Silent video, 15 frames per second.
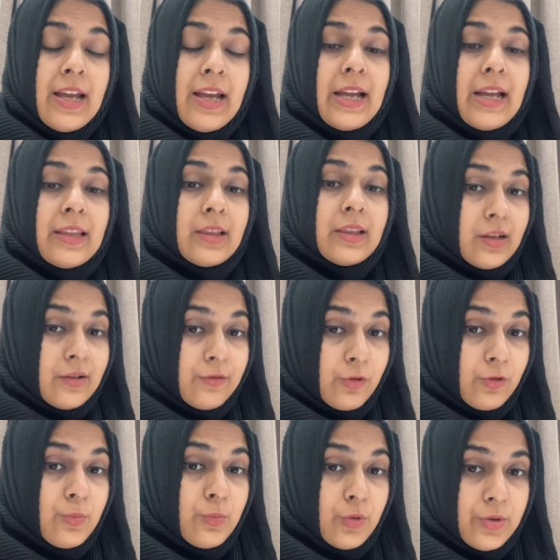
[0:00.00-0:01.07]
and
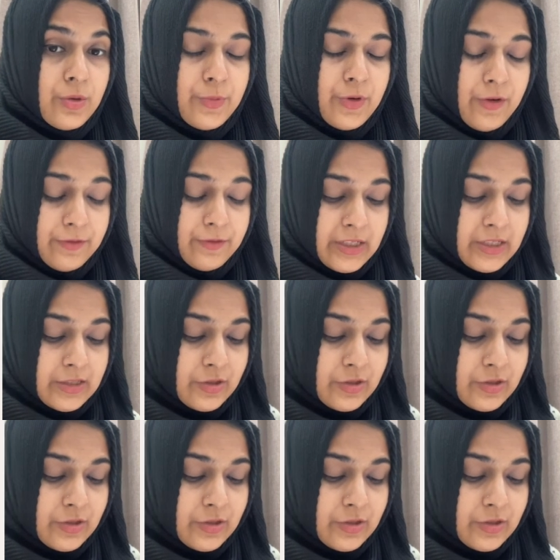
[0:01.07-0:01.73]
therefore more profit.